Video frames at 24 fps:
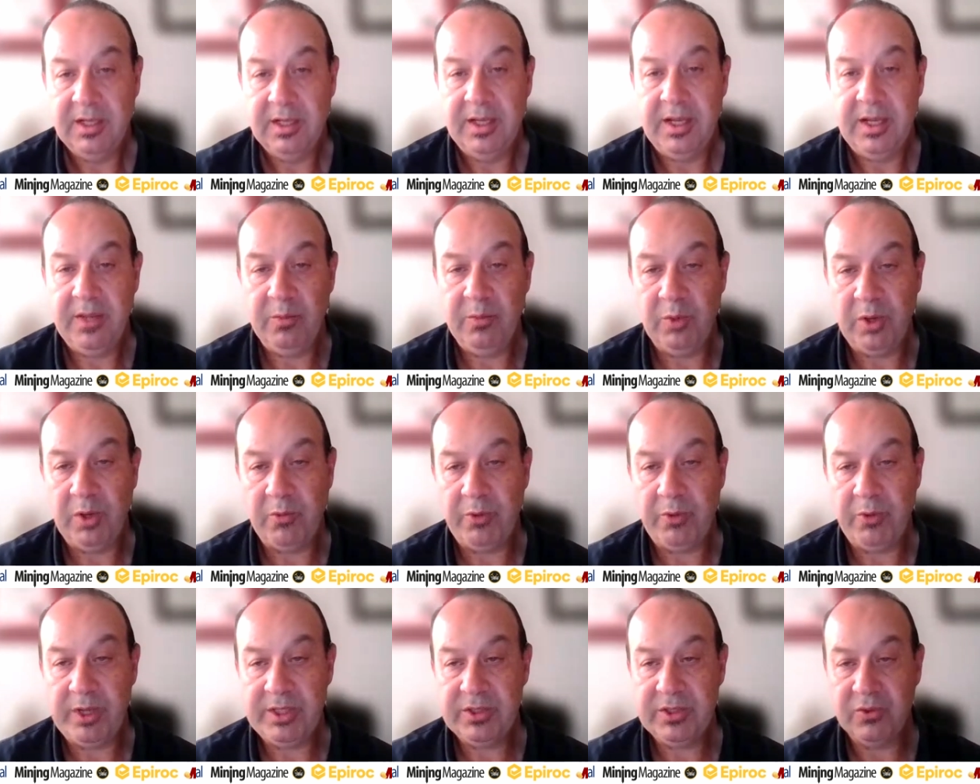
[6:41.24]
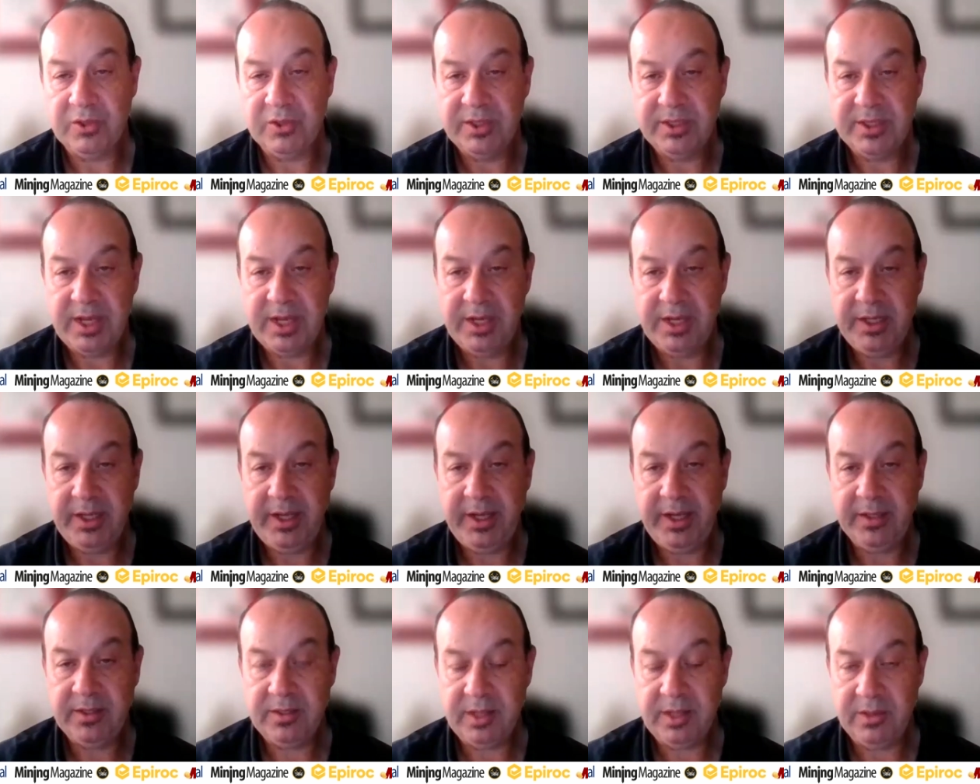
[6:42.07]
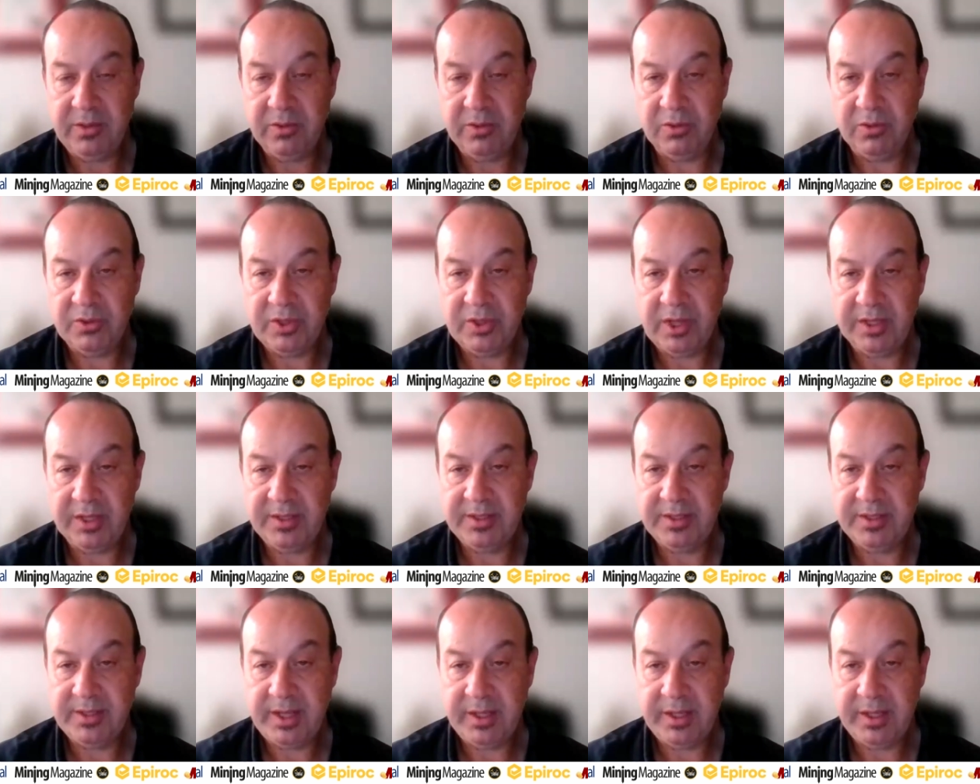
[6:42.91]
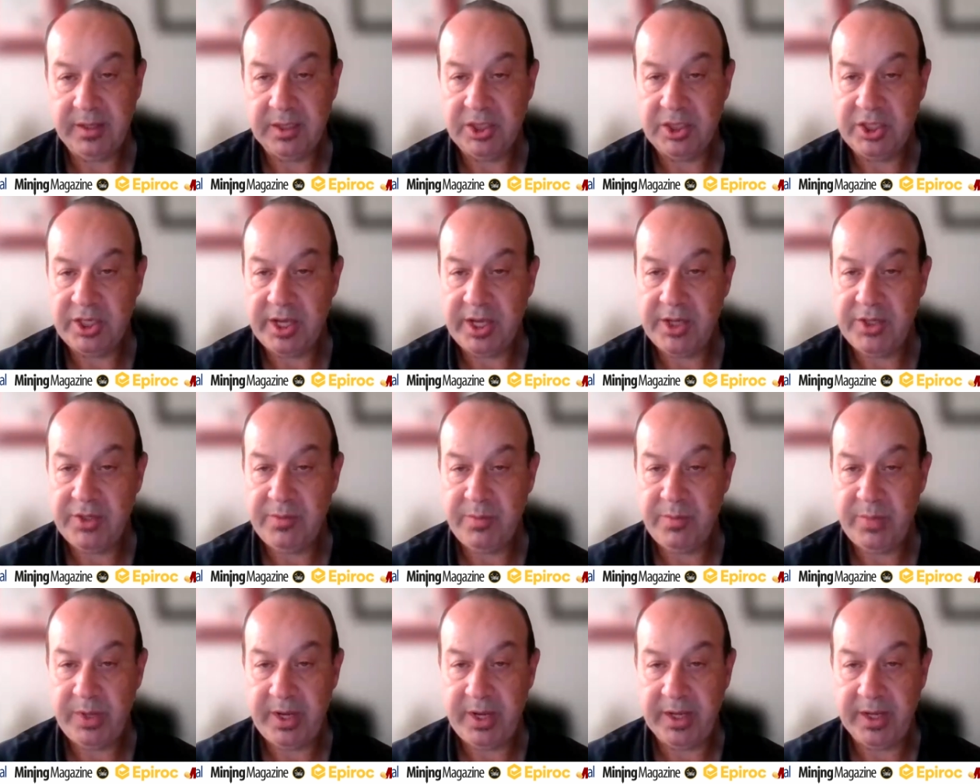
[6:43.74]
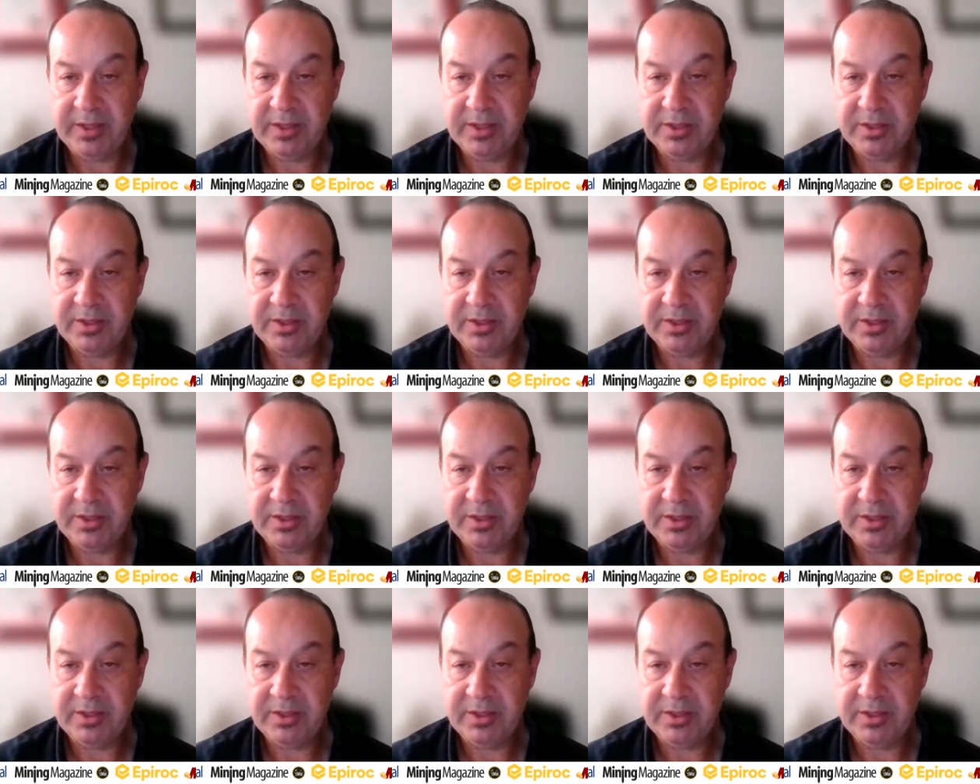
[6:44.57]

and what resources they need, and also understanding the change impacts.